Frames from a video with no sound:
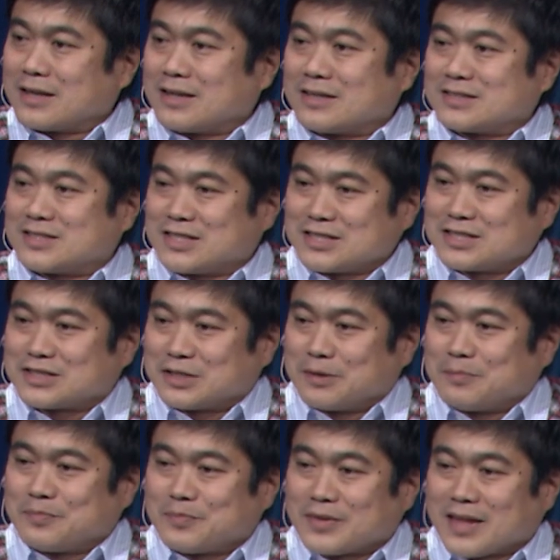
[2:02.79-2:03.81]

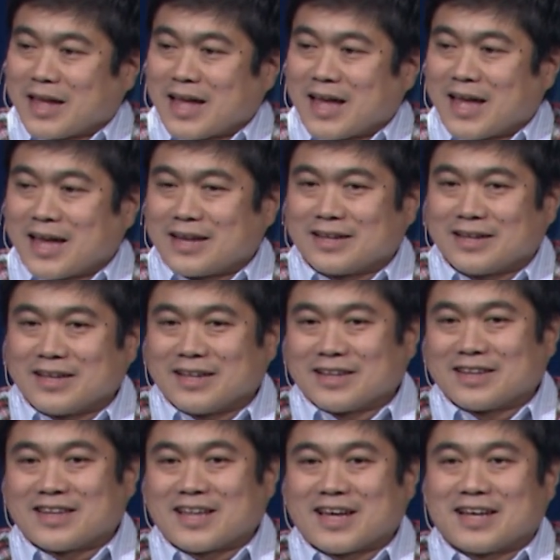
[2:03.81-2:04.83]
system and
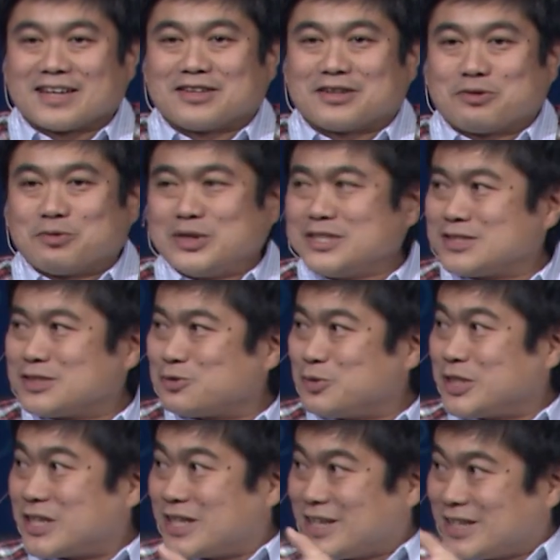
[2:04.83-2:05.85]
that the reason we
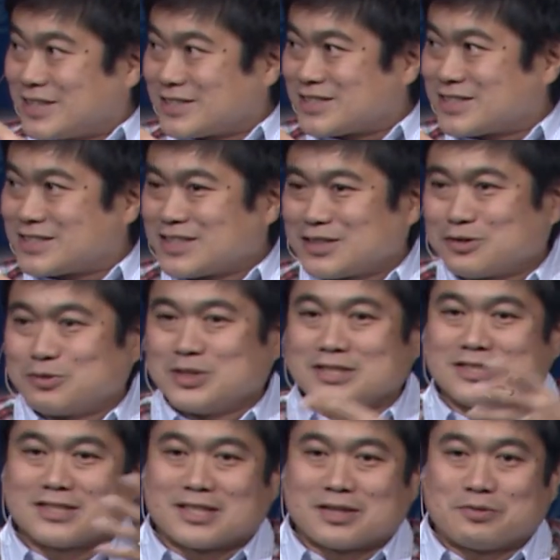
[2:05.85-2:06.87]
kiss and the
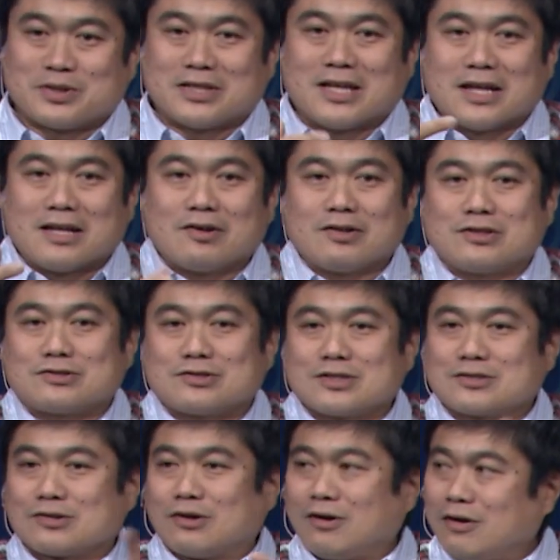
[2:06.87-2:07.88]
reason that we, it's,
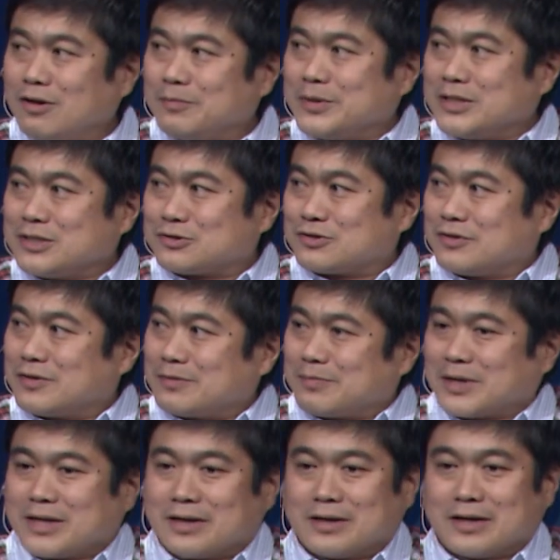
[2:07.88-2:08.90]
it's all being driven
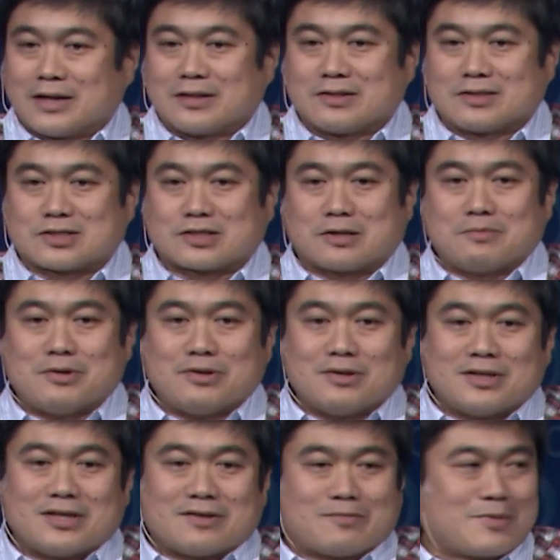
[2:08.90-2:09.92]
by this
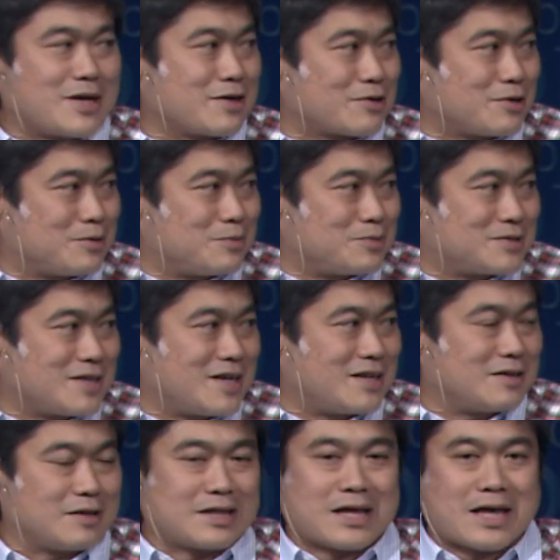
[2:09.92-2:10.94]
community of microbes.
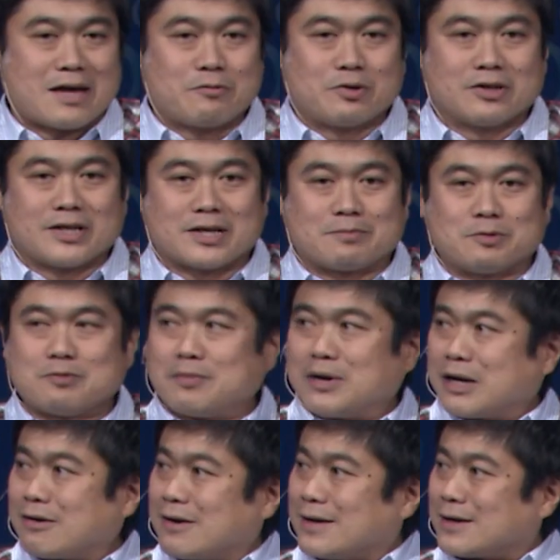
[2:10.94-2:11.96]
And, and we're like
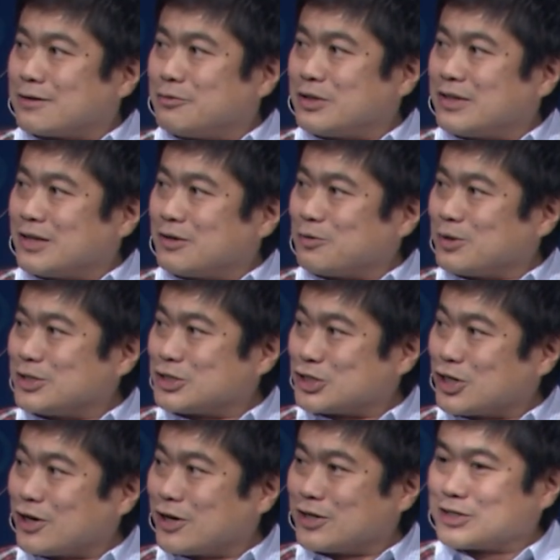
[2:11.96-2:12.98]
Mubarak, we think we're in
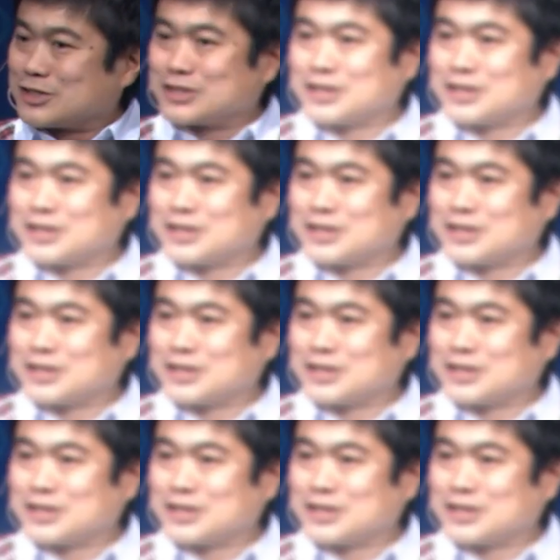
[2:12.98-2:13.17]
charge.